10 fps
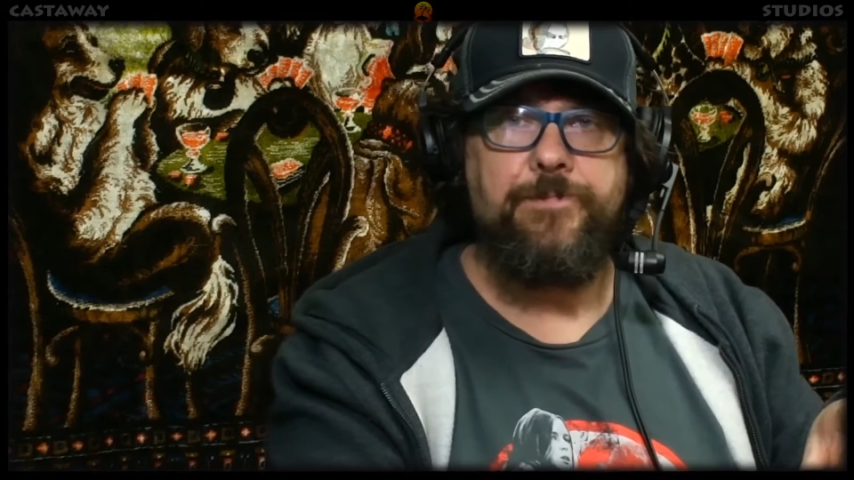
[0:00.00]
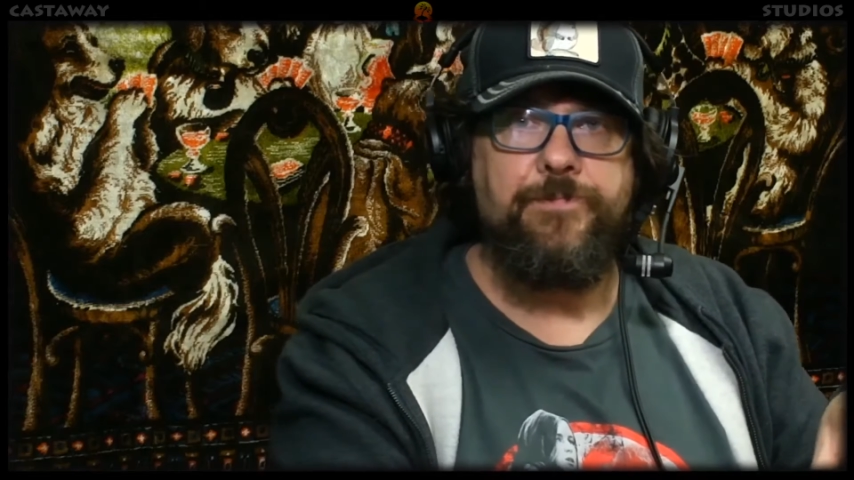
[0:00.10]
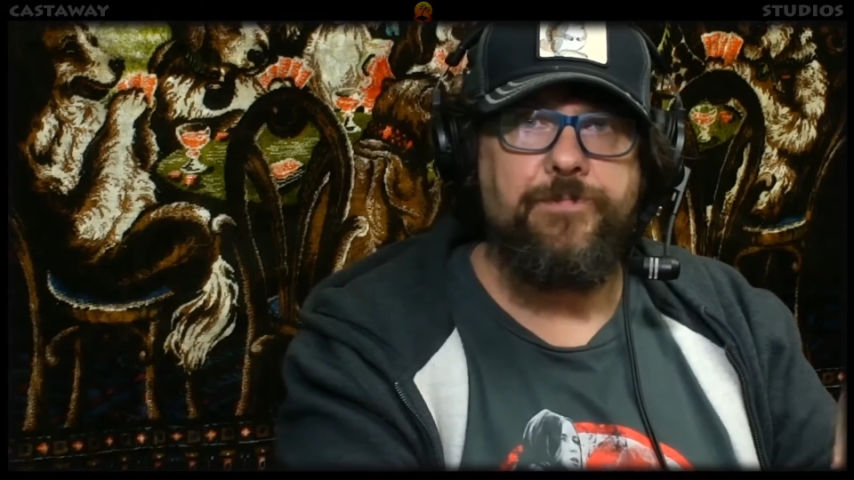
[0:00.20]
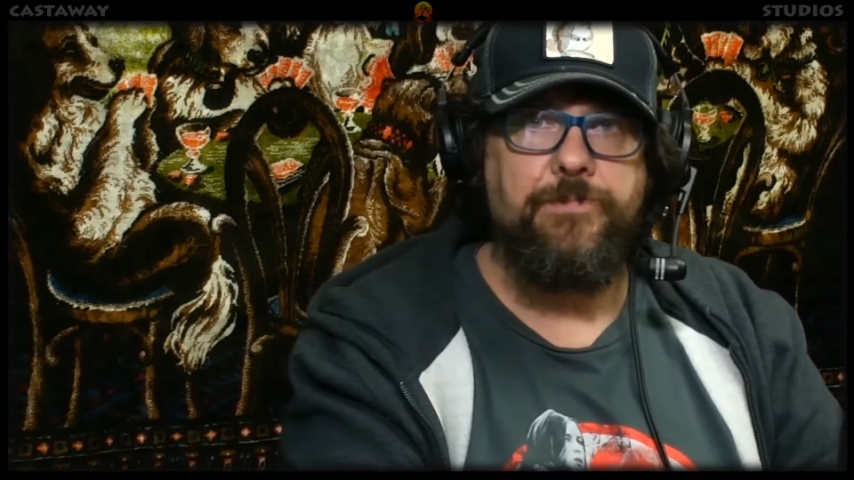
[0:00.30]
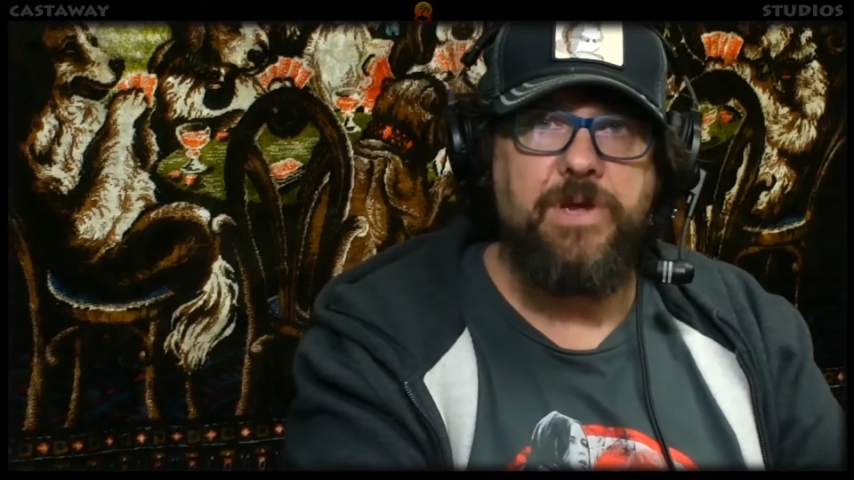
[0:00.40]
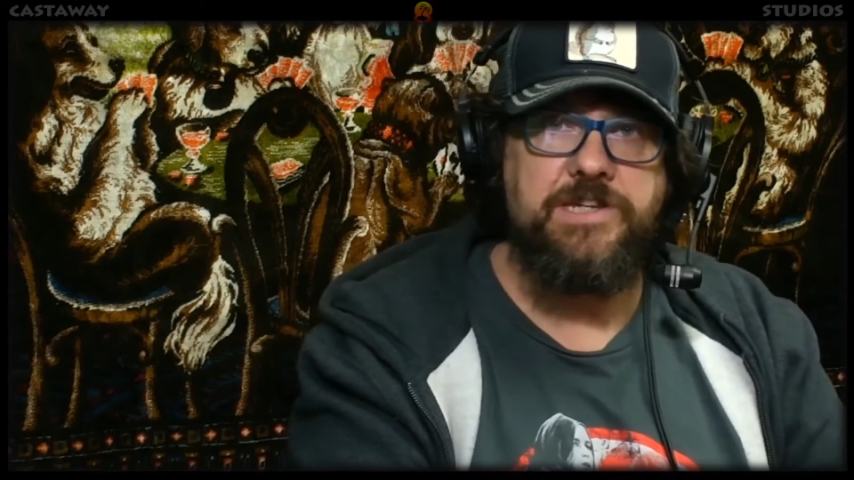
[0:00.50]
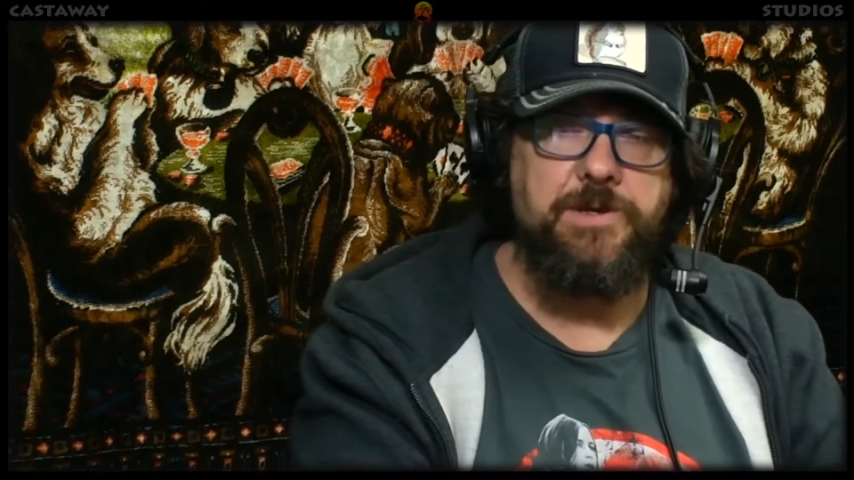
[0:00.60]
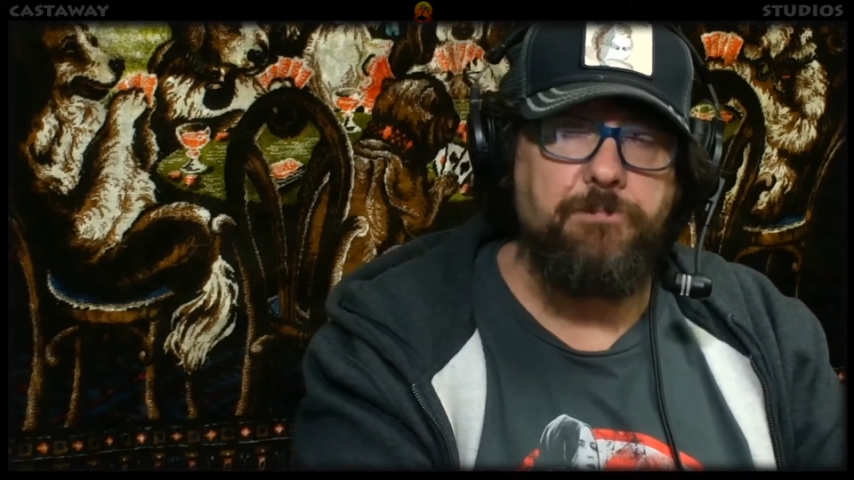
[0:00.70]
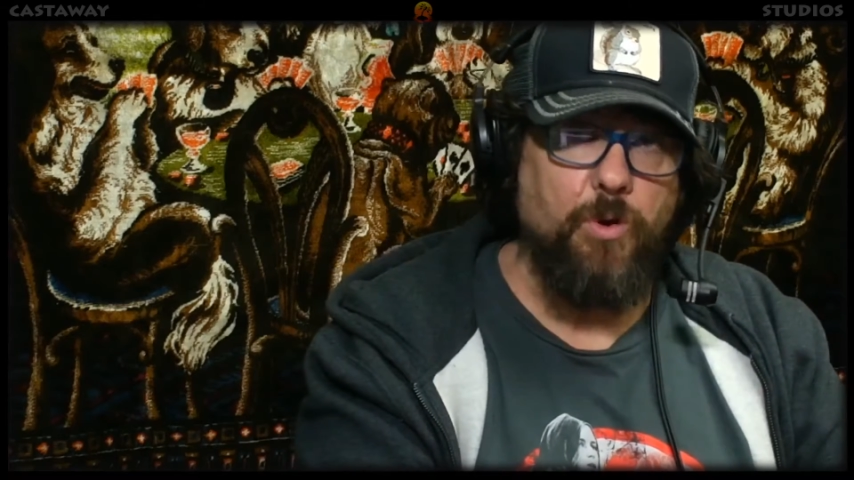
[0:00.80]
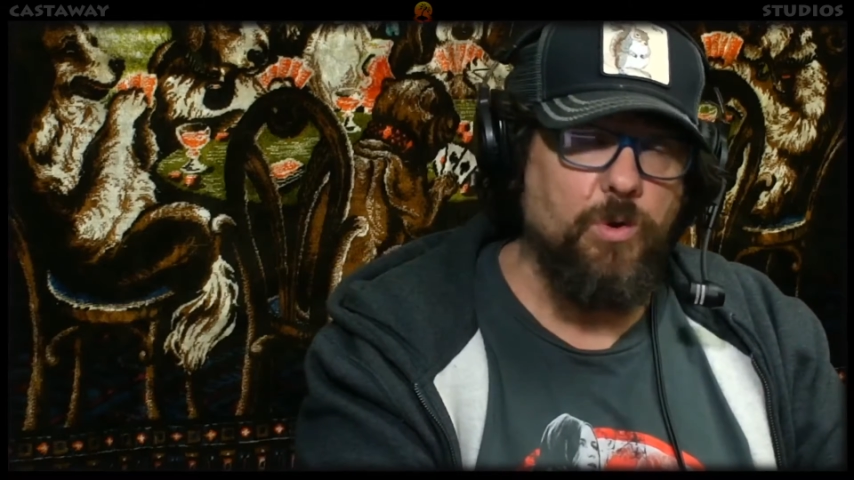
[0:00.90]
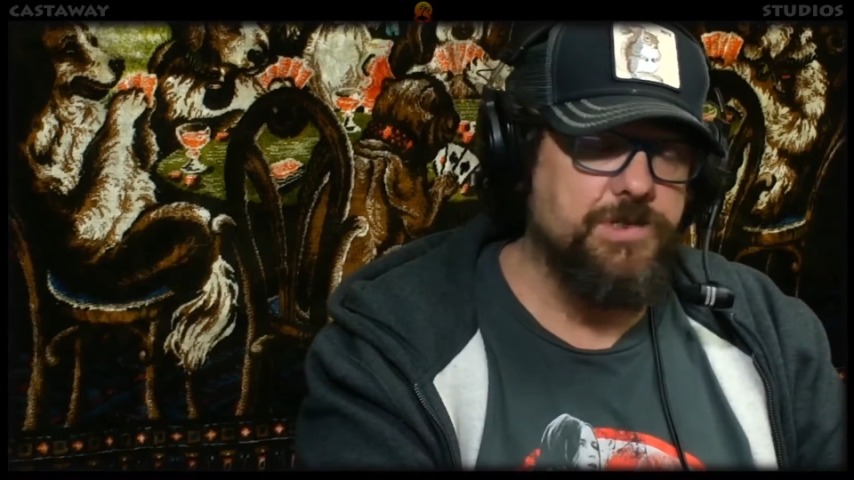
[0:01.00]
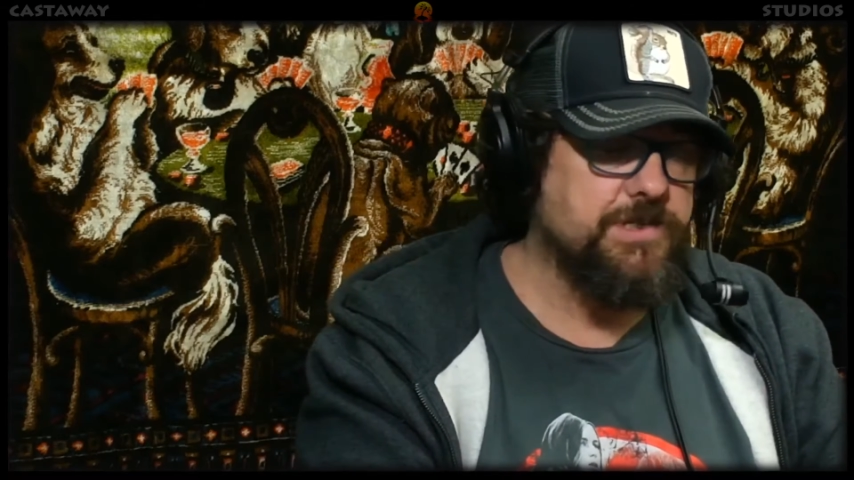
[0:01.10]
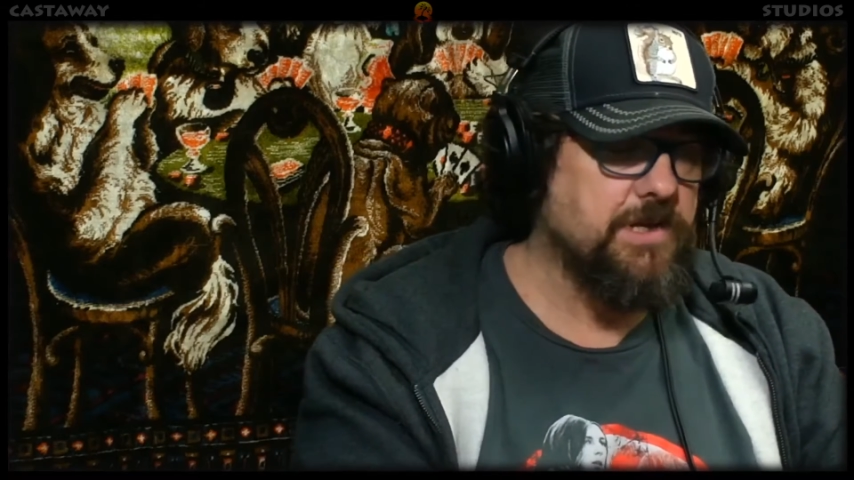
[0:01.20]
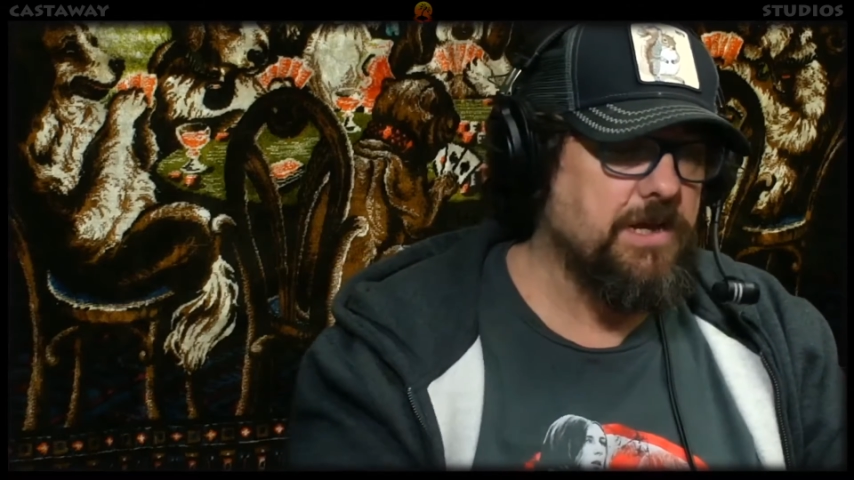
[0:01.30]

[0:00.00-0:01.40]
mixing boards